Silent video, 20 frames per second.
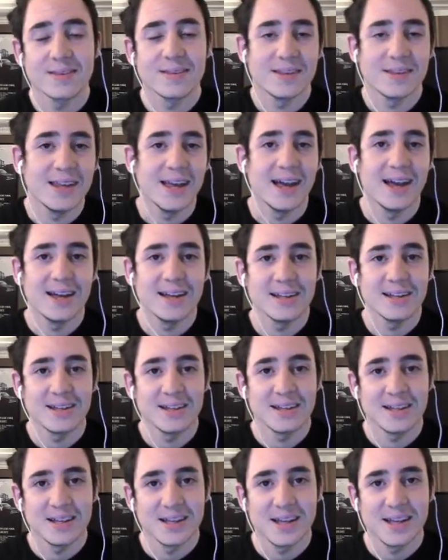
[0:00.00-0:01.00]
Yeah.
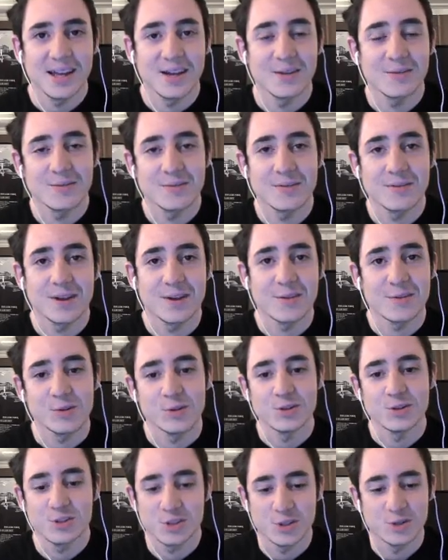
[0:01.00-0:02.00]
And of
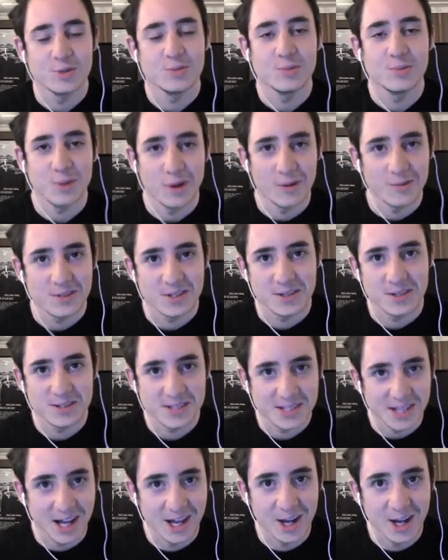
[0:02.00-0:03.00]
course, you obviously
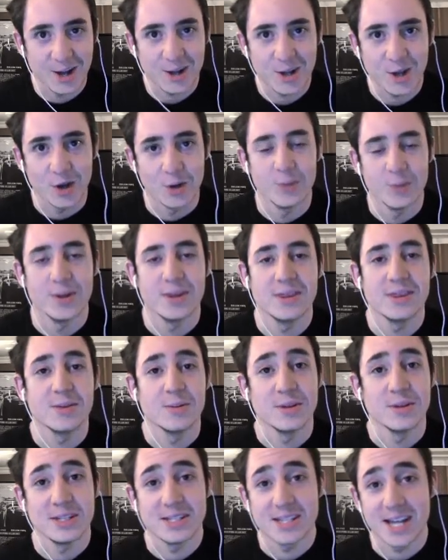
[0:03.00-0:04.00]
started out going with
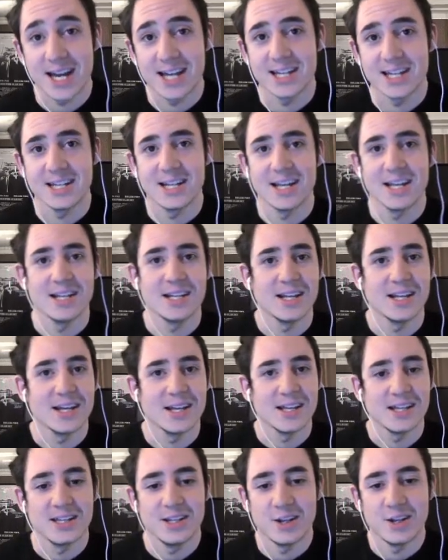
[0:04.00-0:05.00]
your dad and
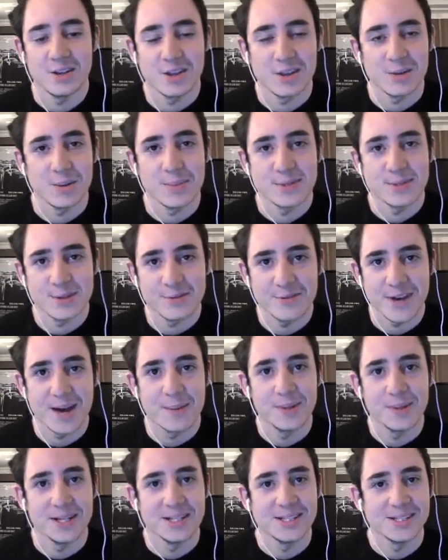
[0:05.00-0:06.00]
the other members of your
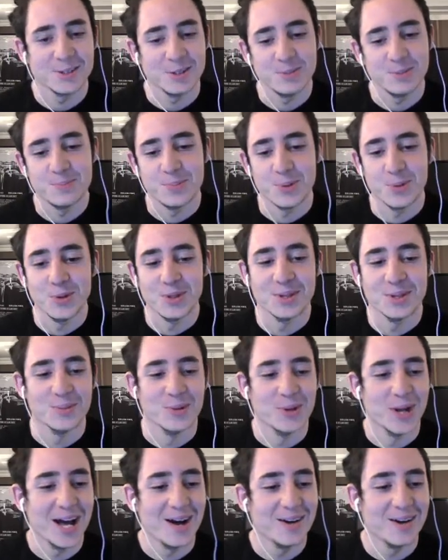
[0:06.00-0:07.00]
family until you booted them
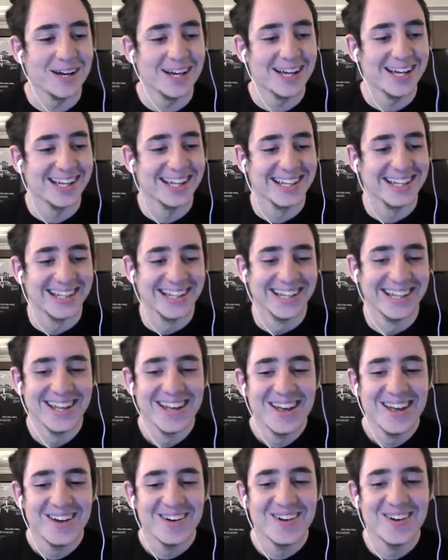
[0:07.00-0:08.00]
all out,
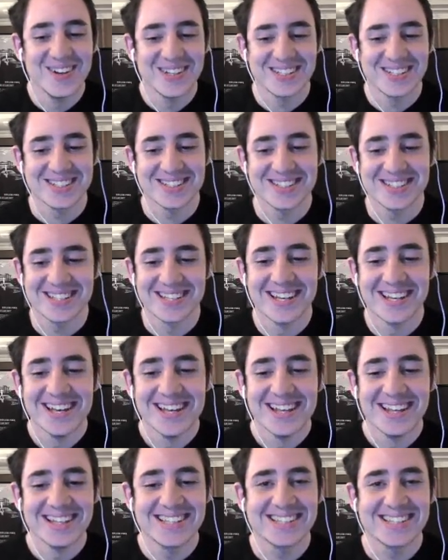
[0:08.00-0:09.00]
which
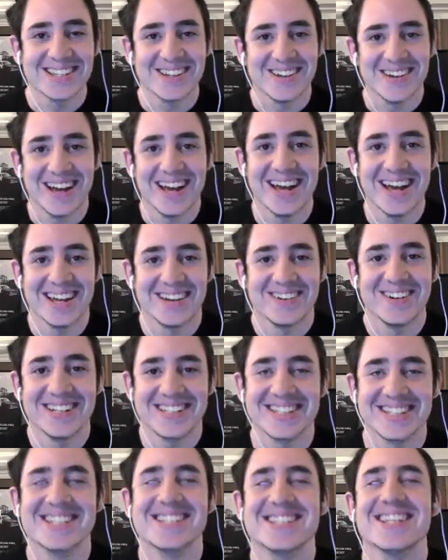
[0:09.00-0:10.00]
is
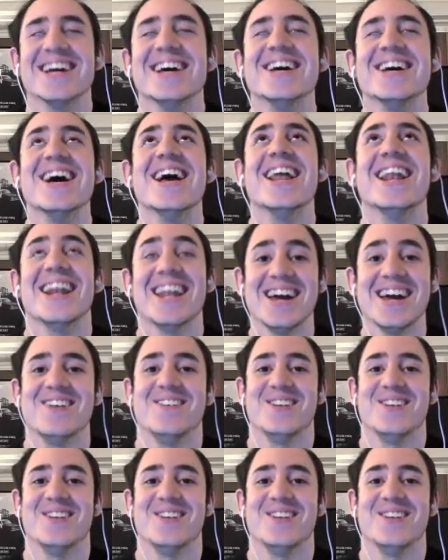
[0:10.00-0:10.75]
just hilarious.